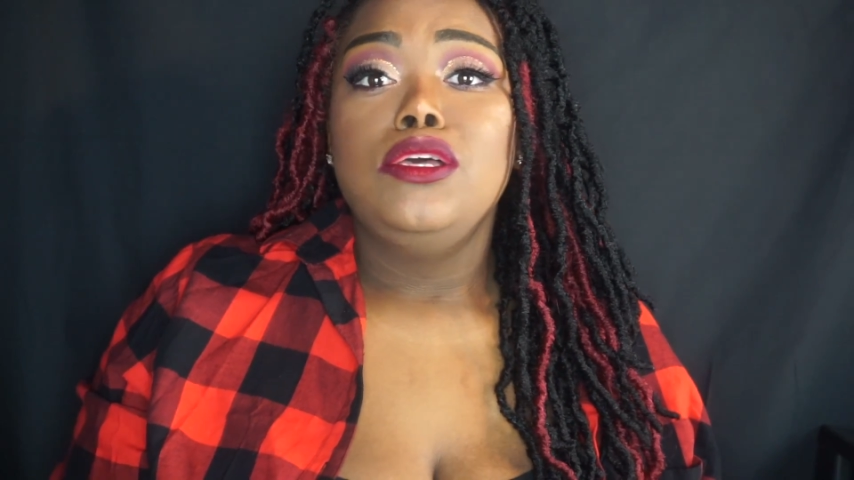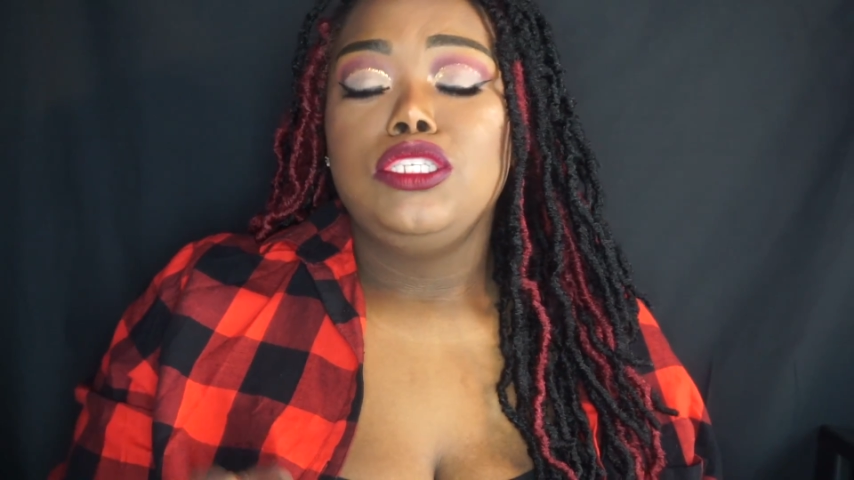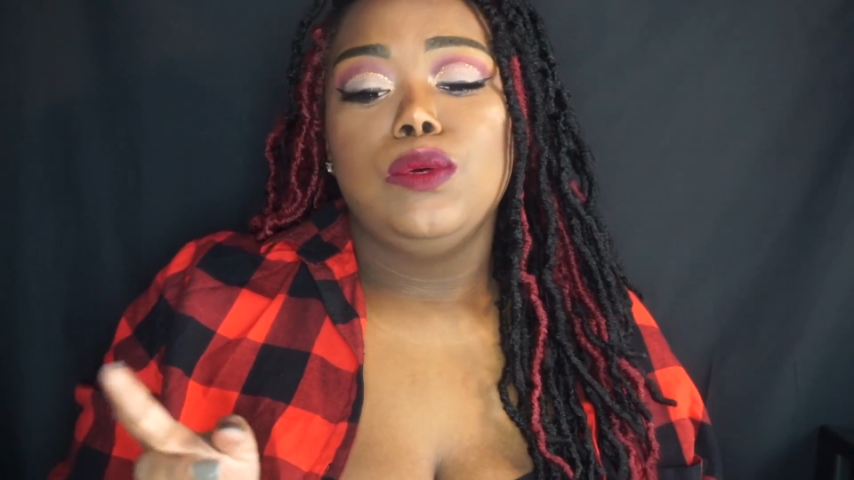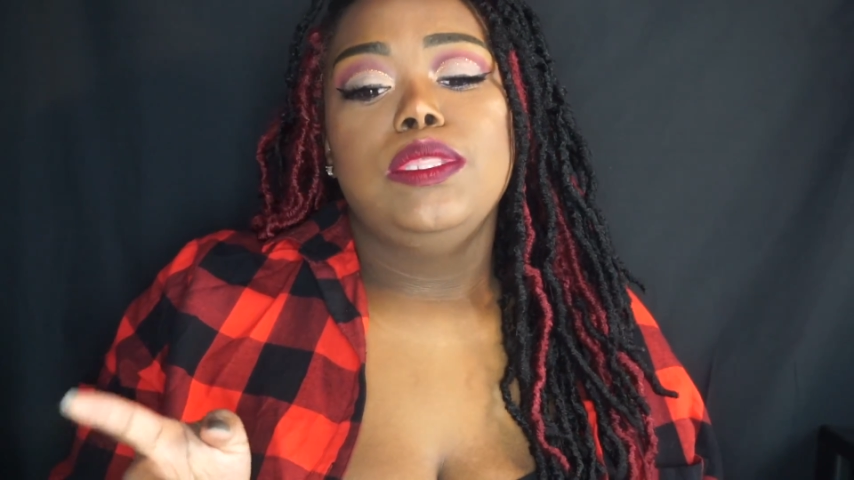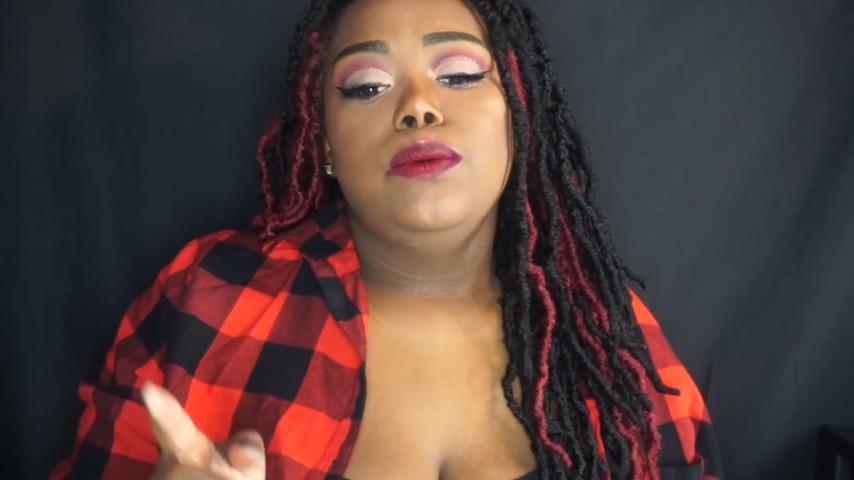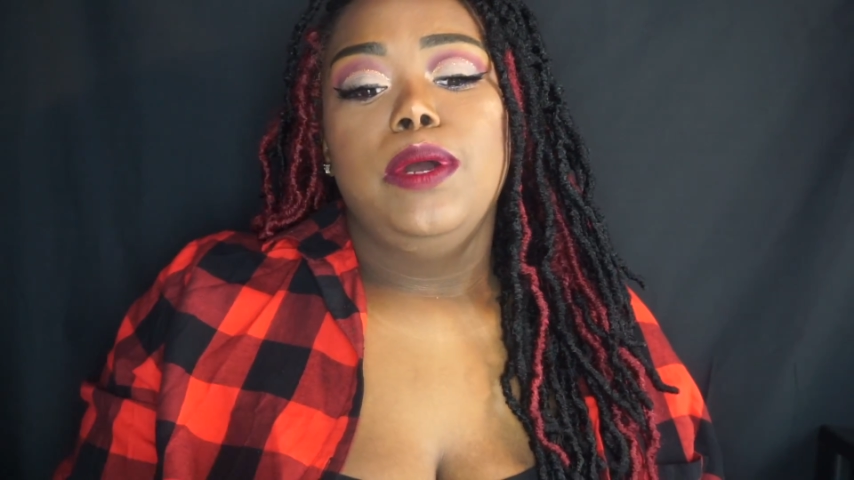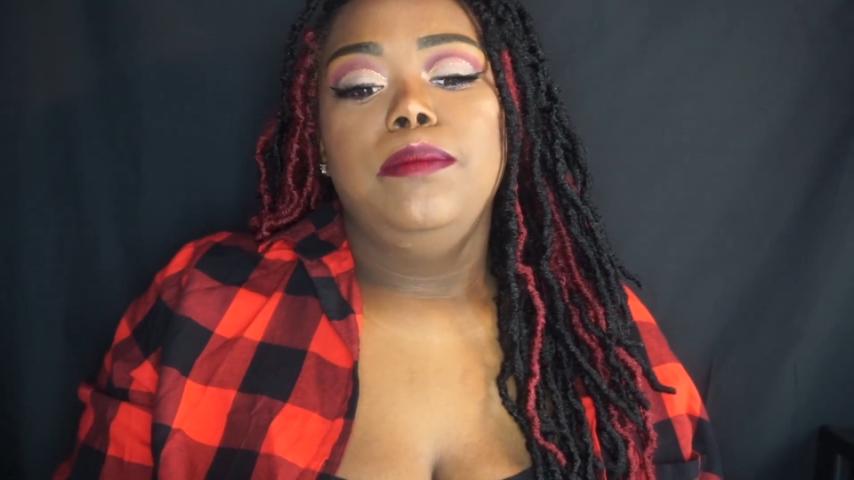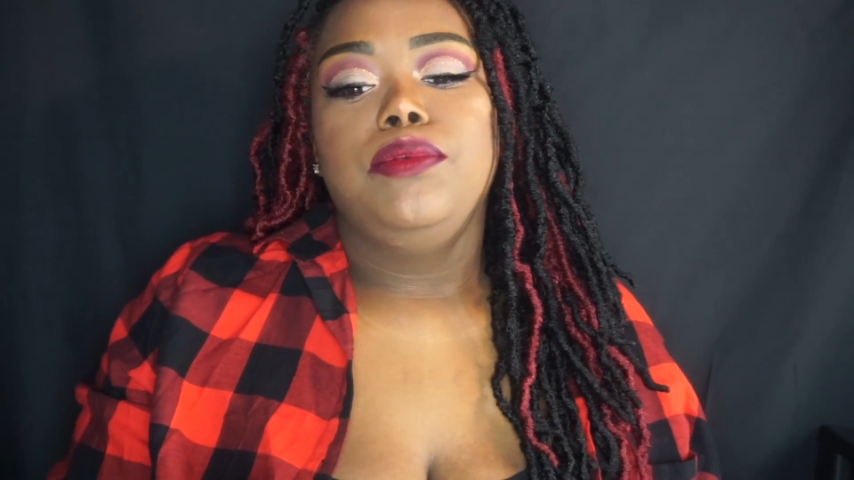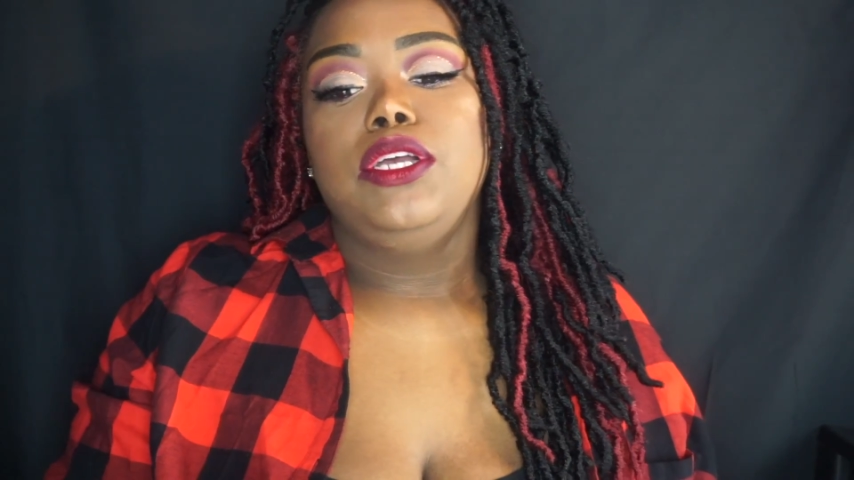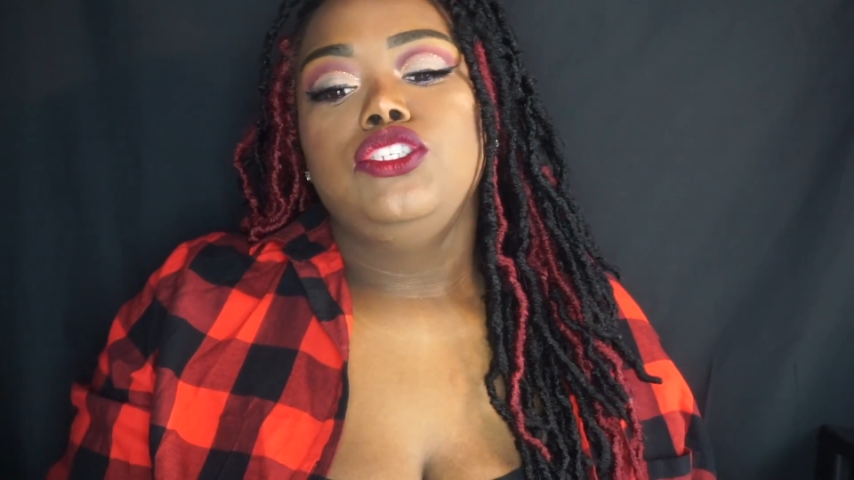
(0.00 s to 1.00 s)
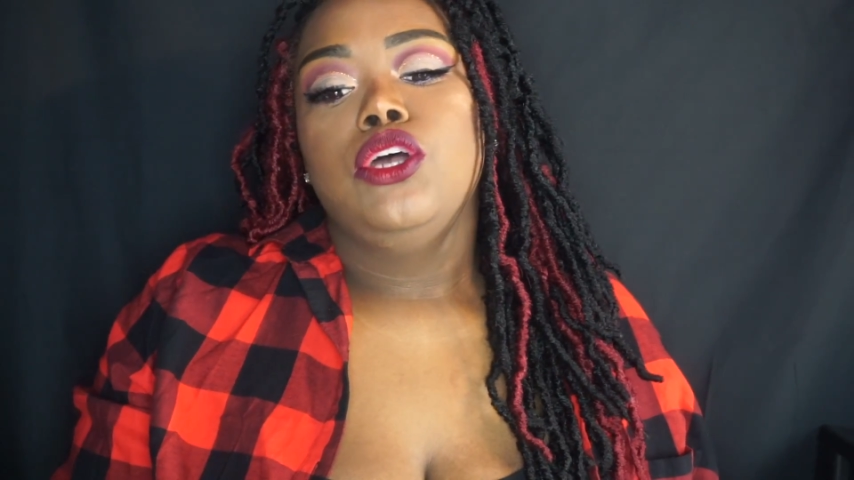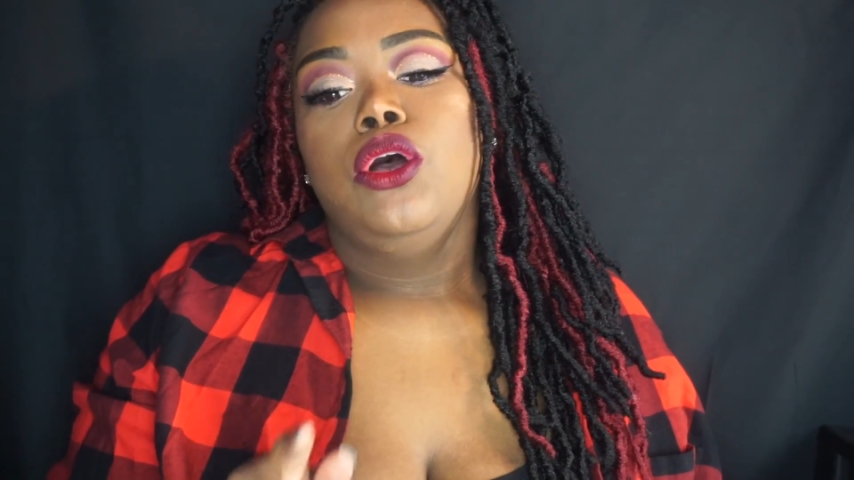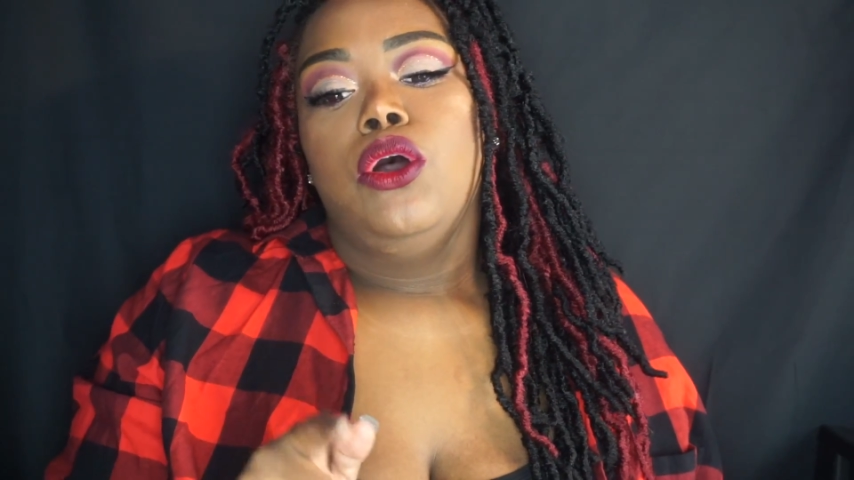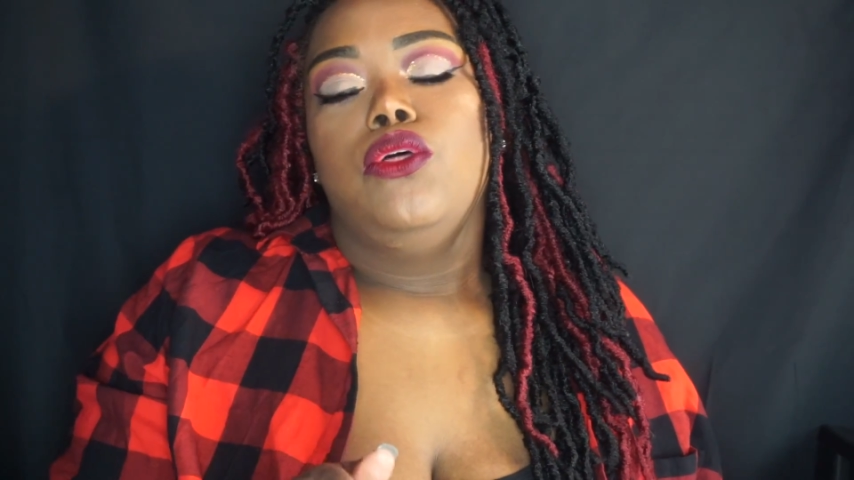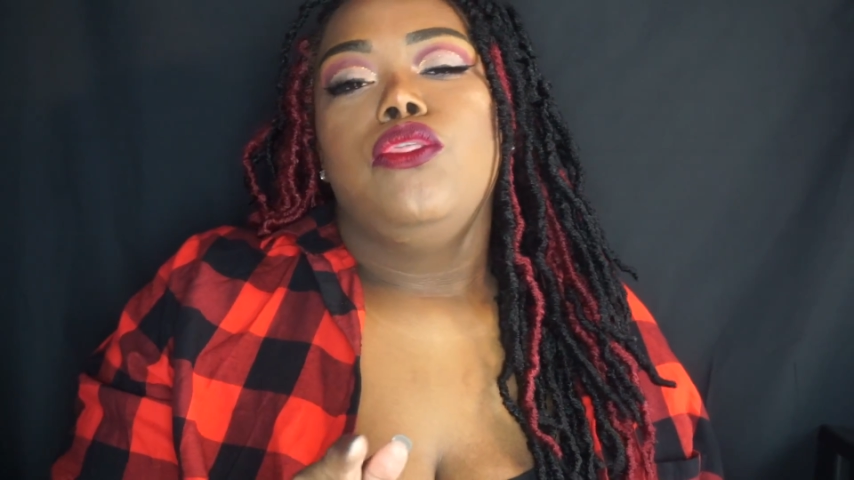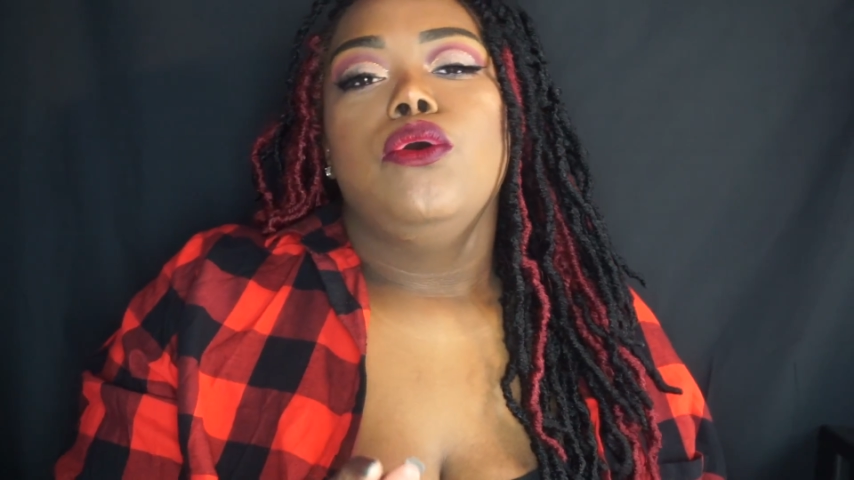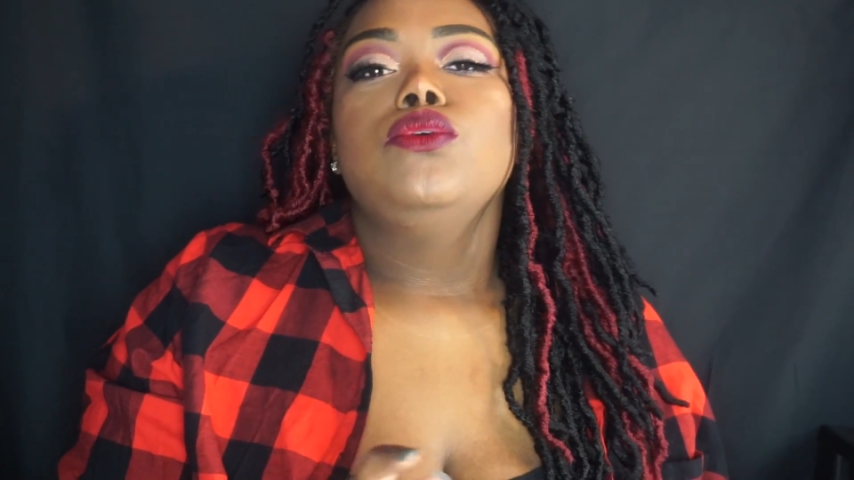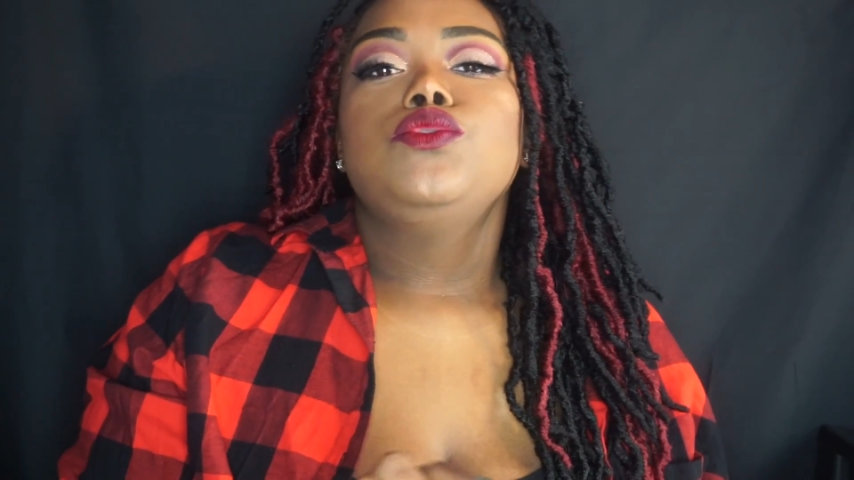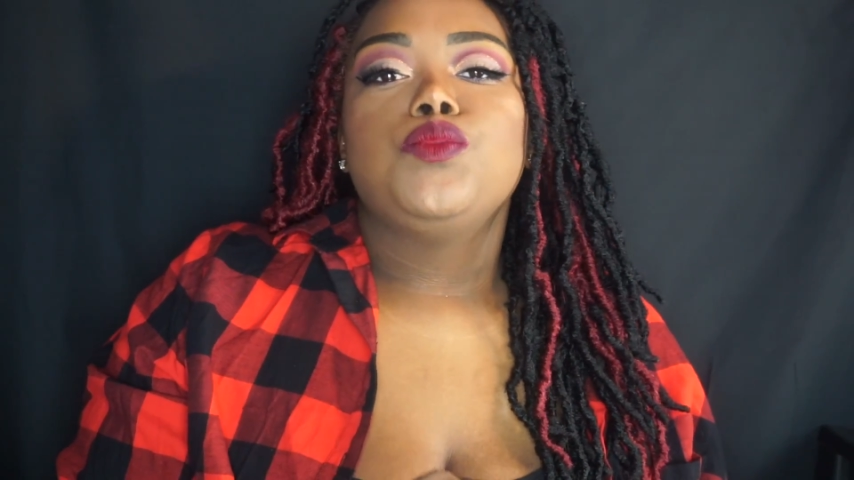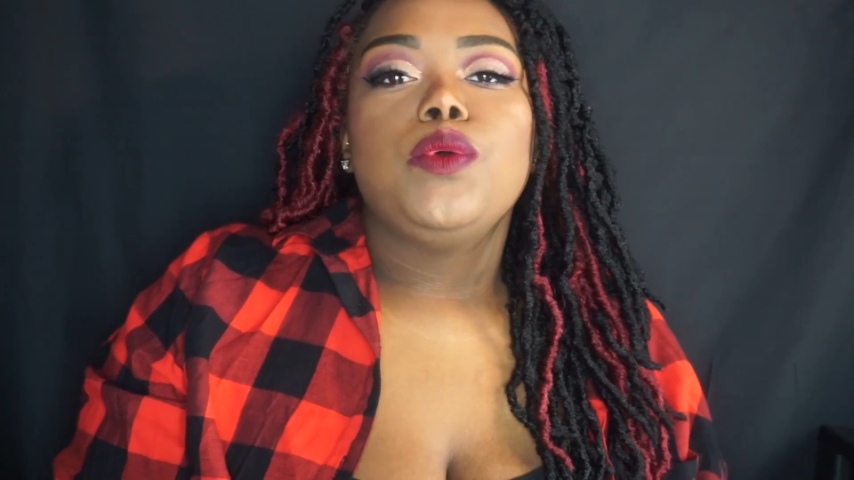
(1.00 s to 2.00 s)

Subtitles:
So with a wet brush, those